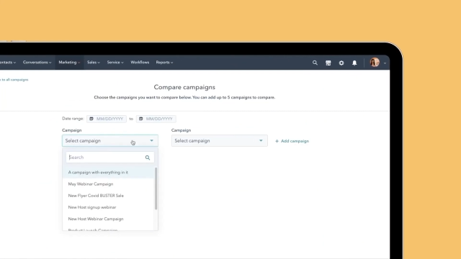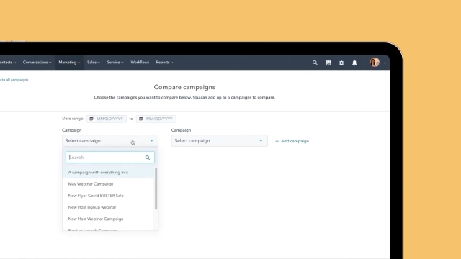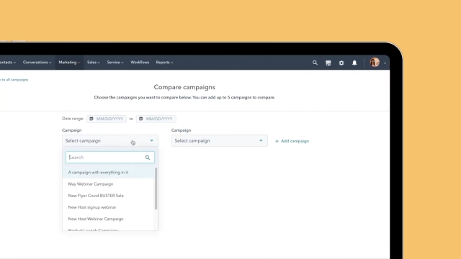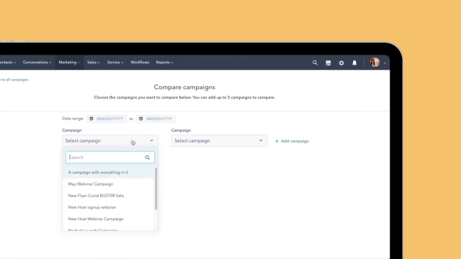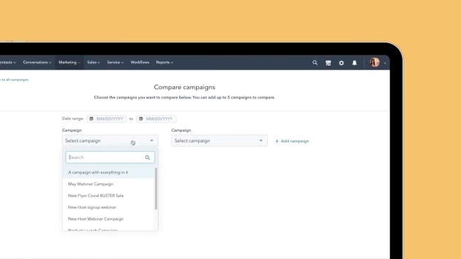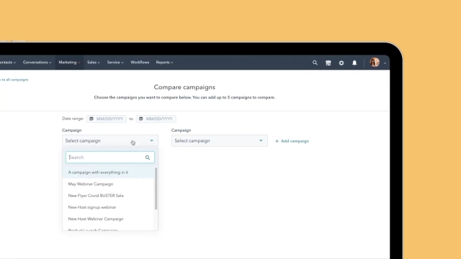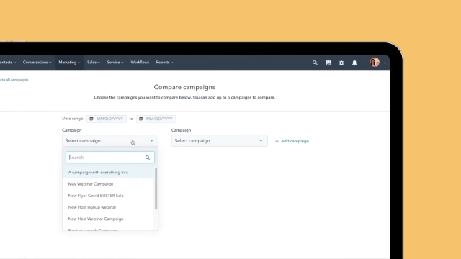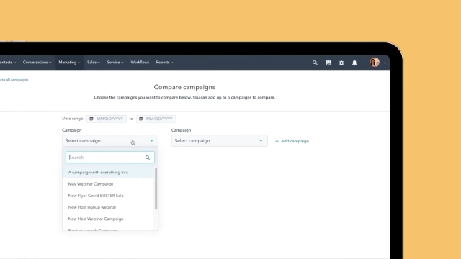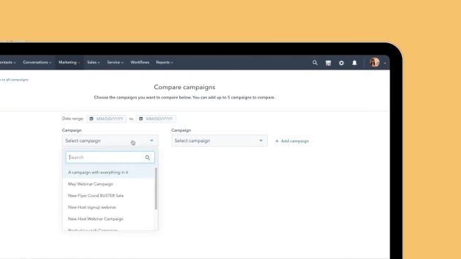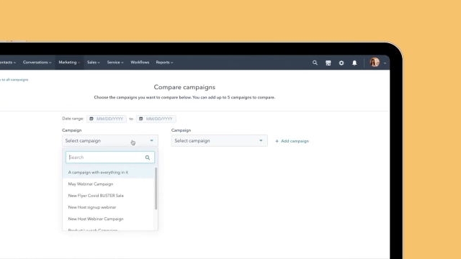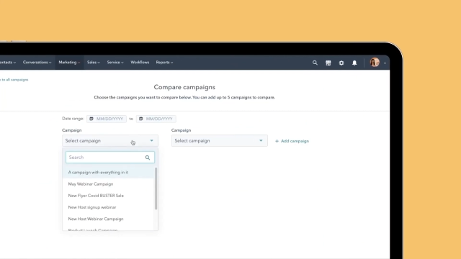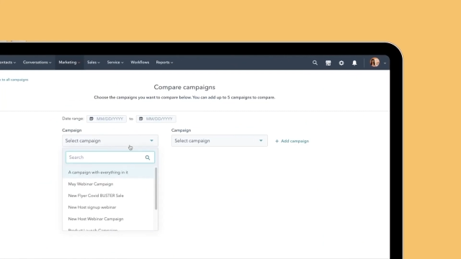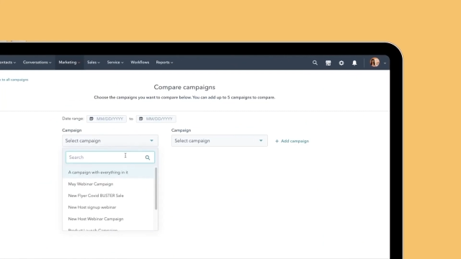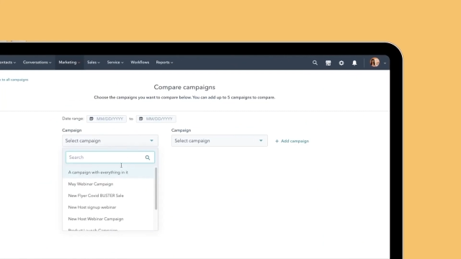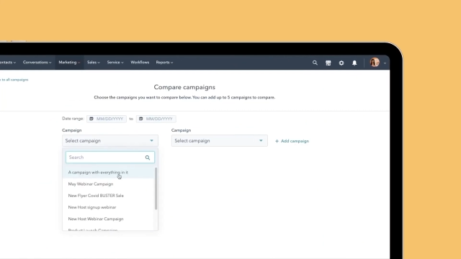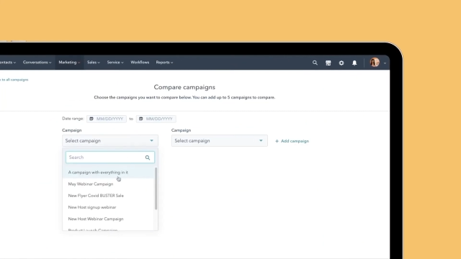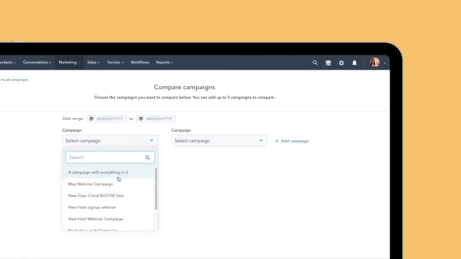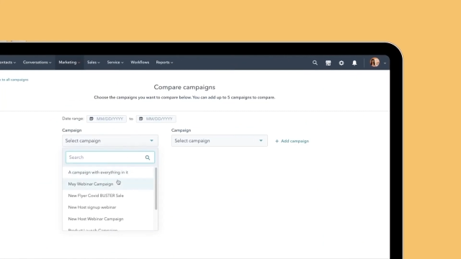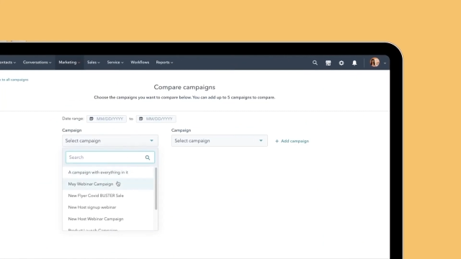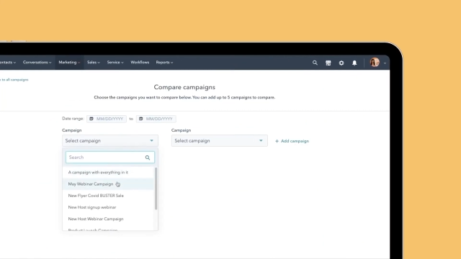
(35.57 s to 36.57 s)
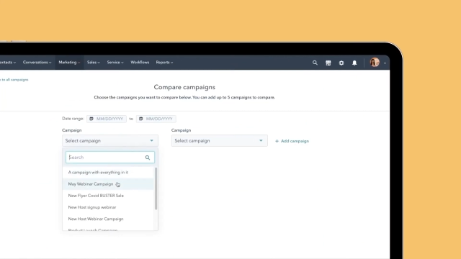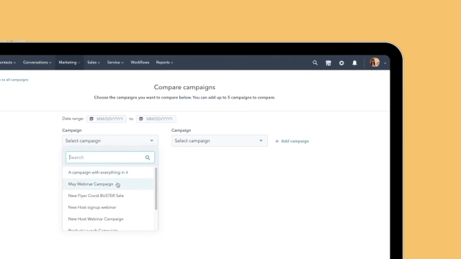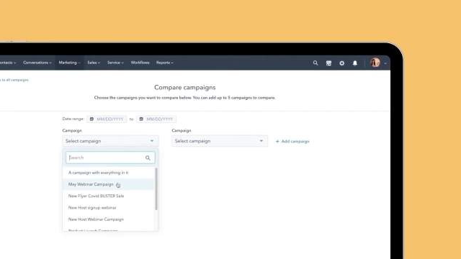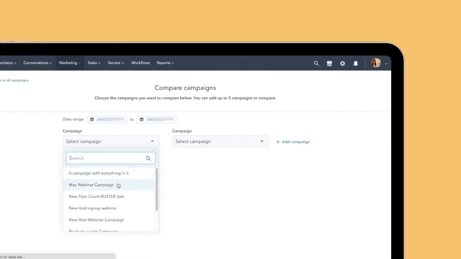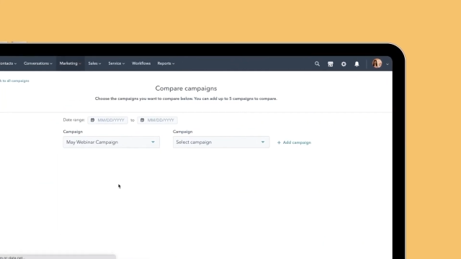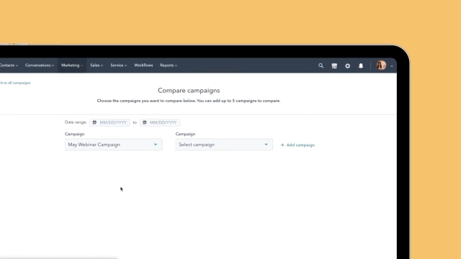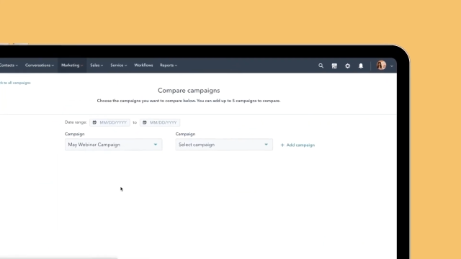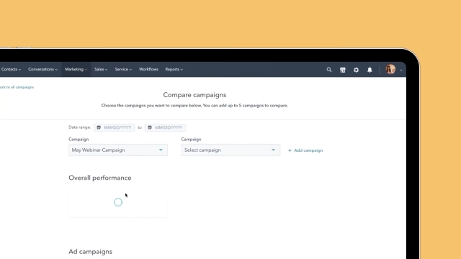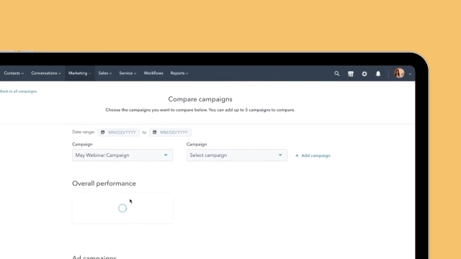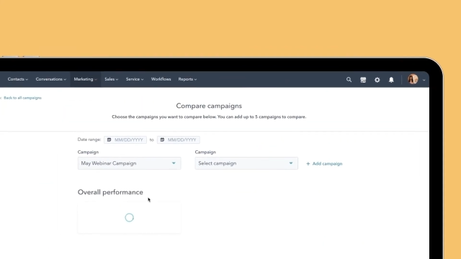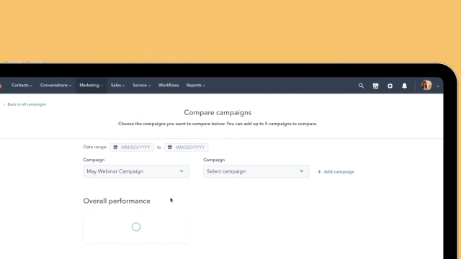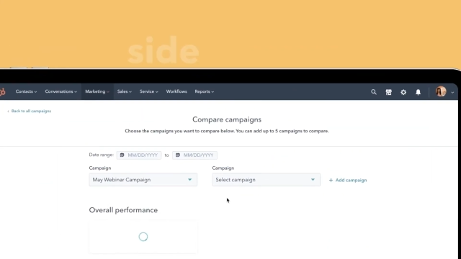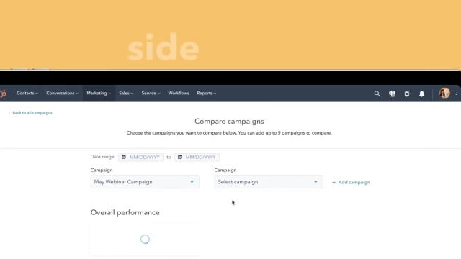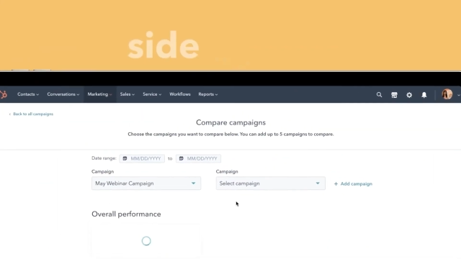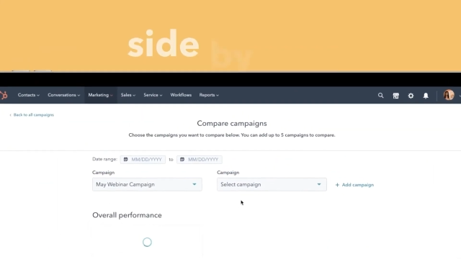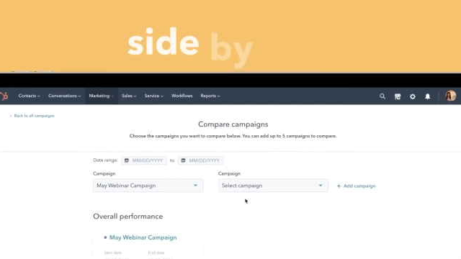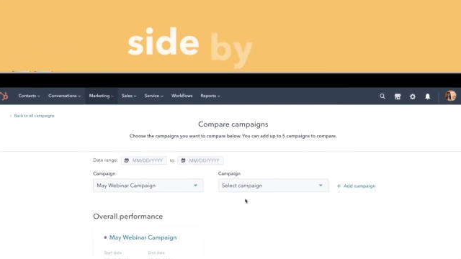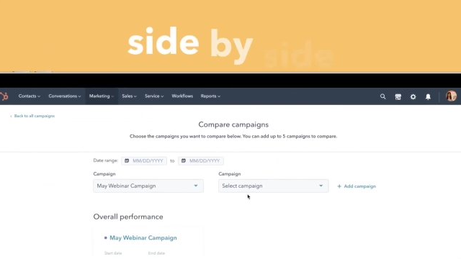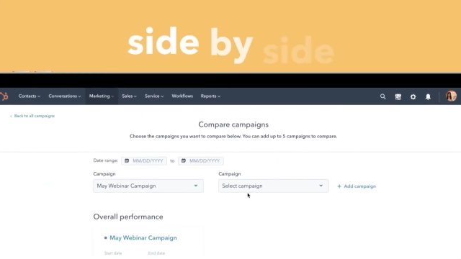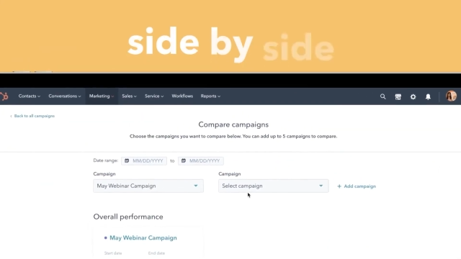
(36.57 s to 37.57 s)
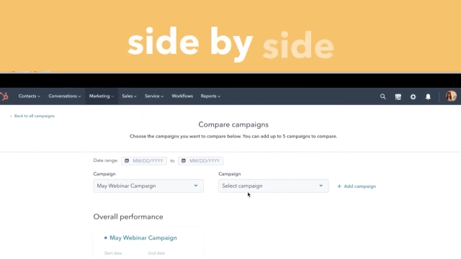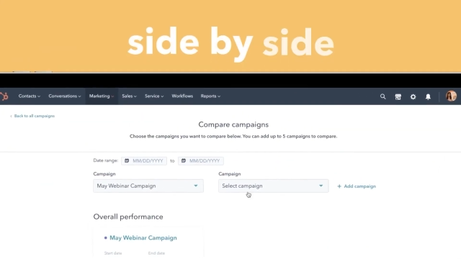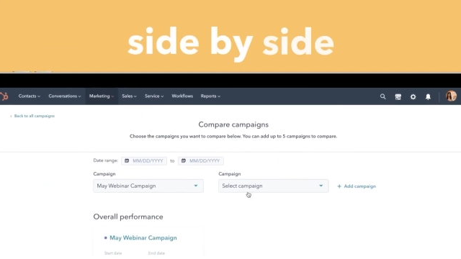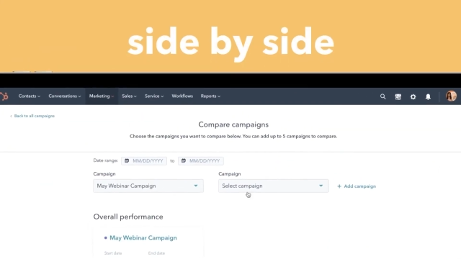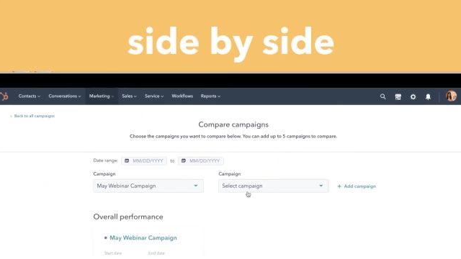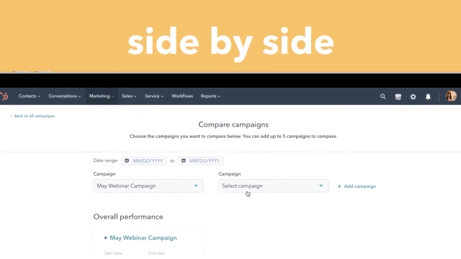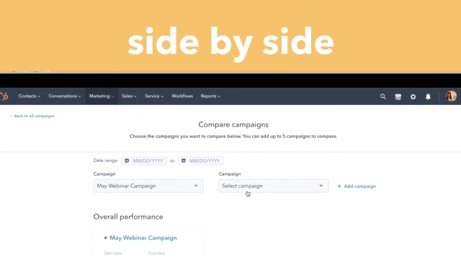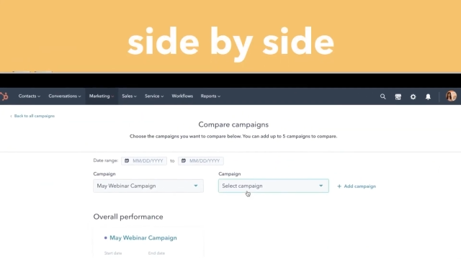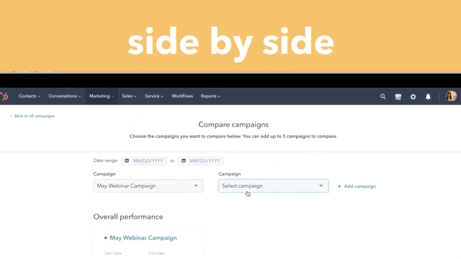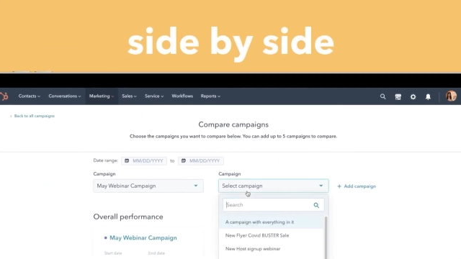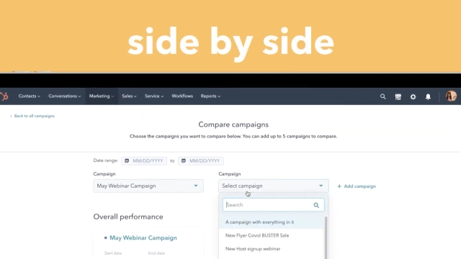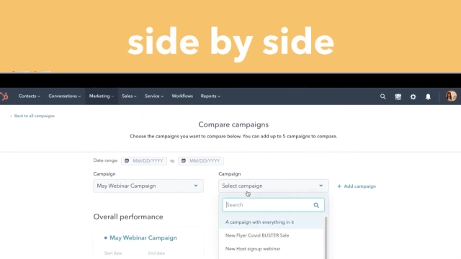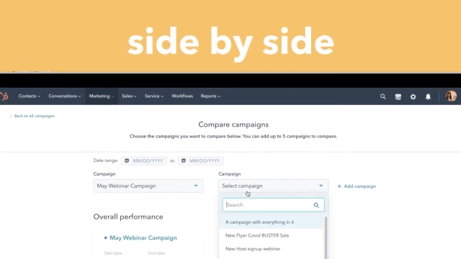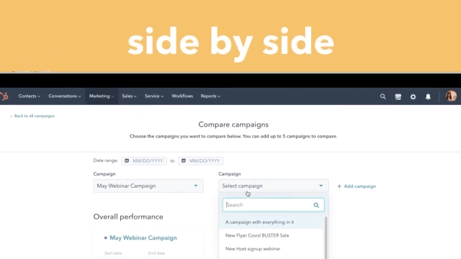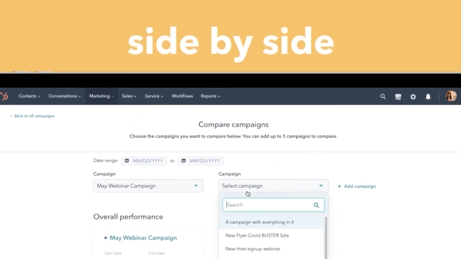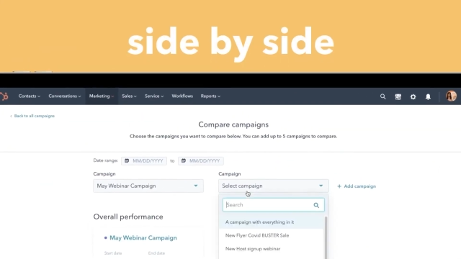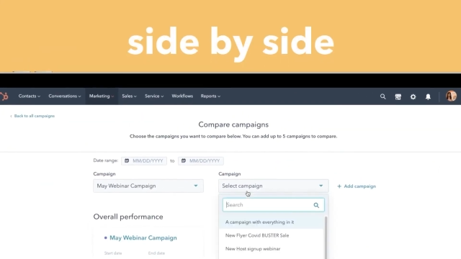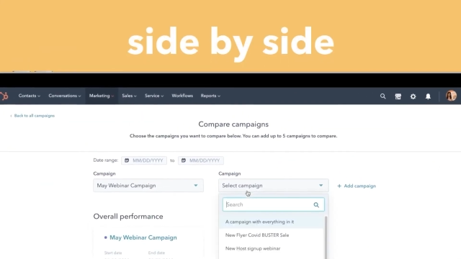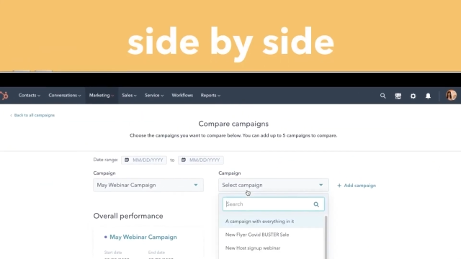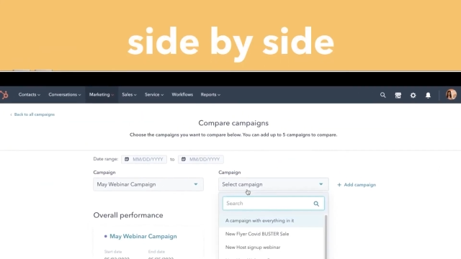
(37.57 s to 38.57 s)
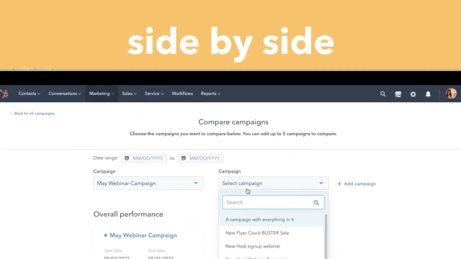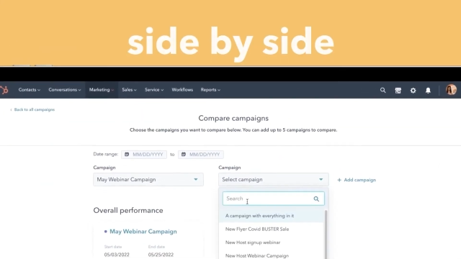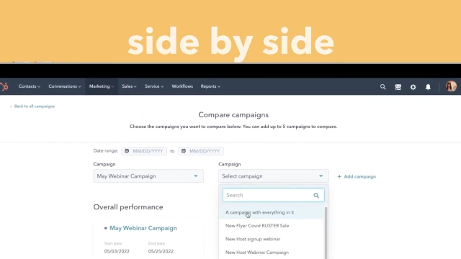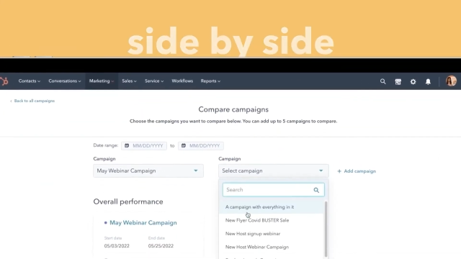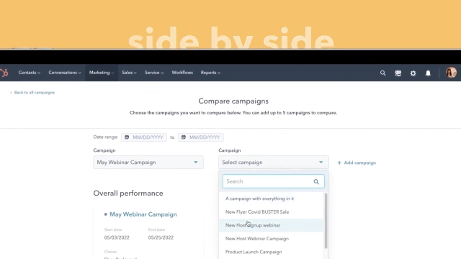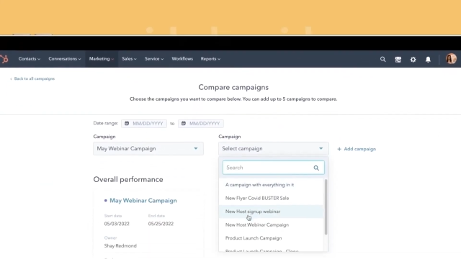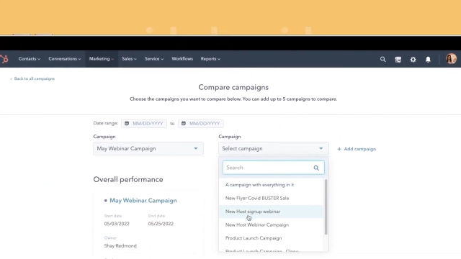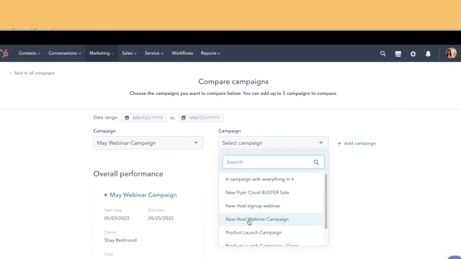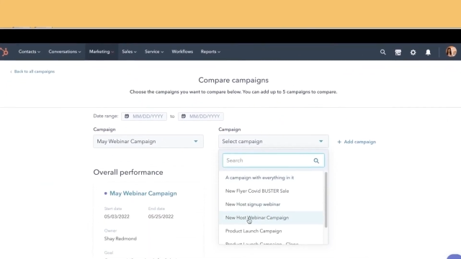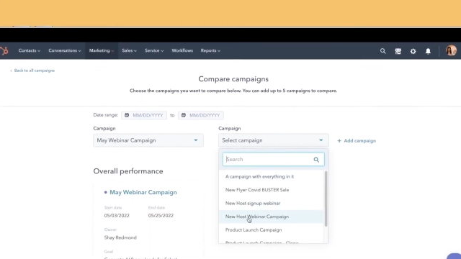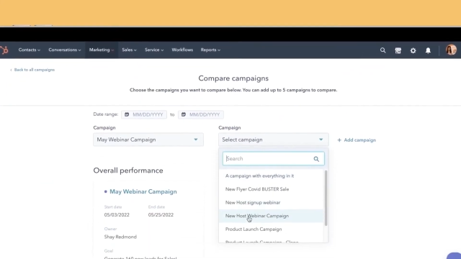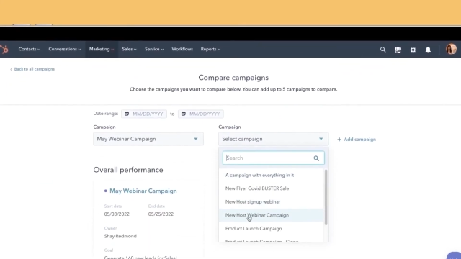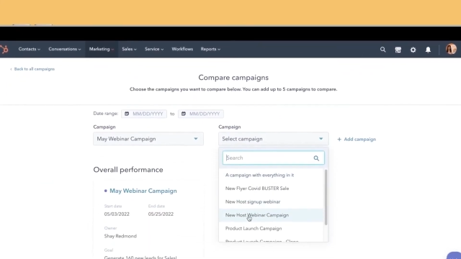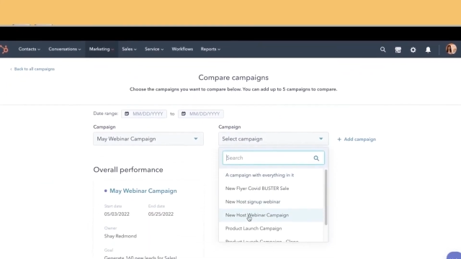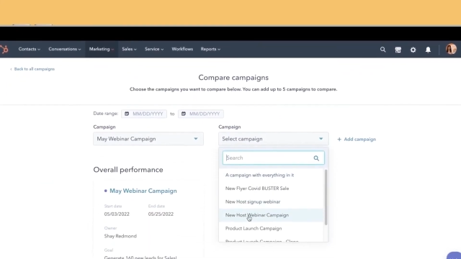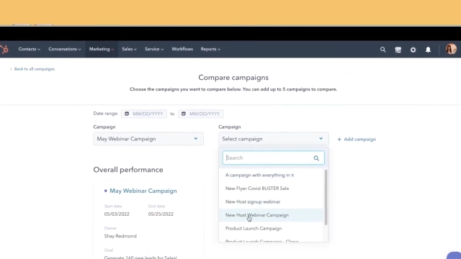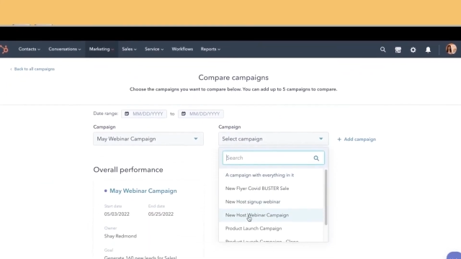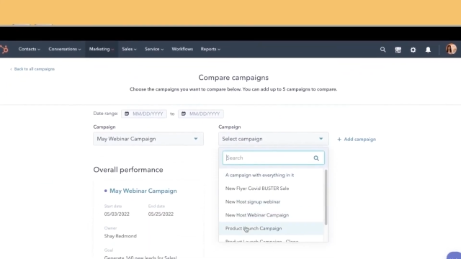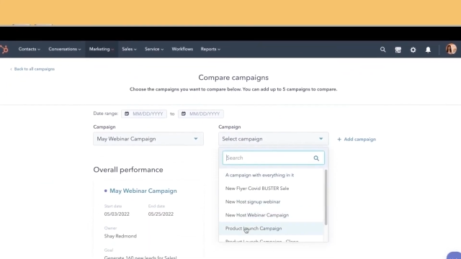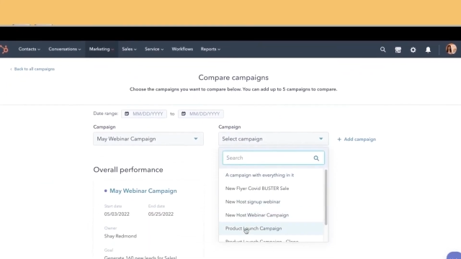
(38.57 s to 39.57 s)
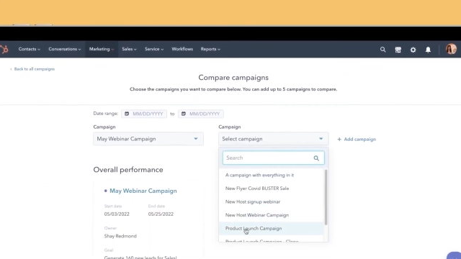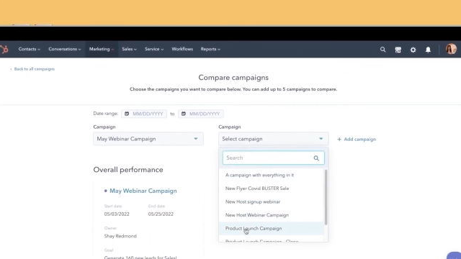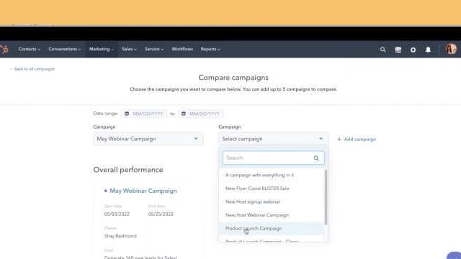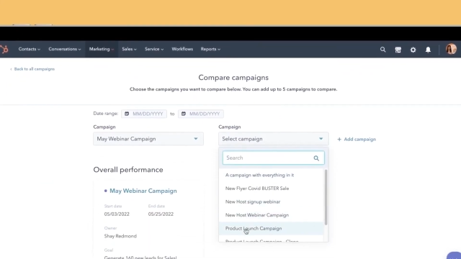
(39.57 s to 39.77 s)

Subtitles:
Nobody's mouth can be seen.